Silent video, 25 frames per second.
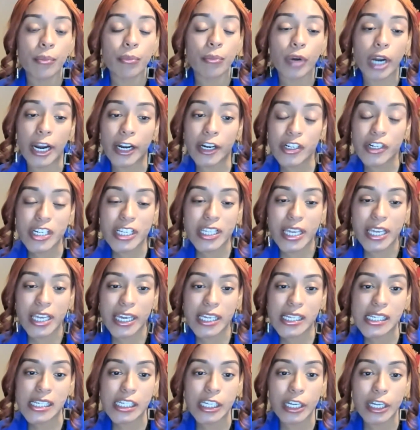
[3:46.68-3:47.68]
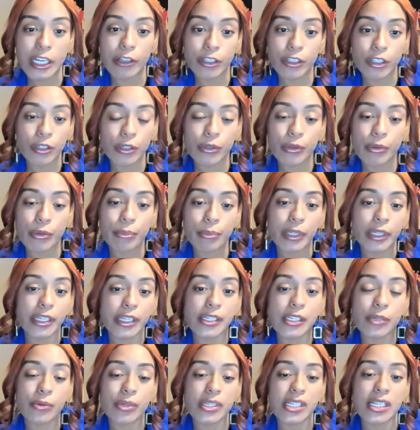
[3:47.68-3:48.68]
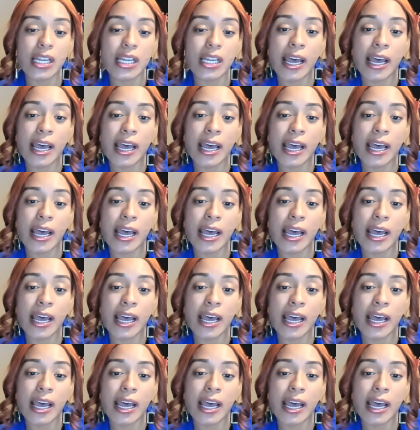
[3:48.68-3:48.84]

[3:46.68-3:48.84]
Prior to the ACLU, Melissa was an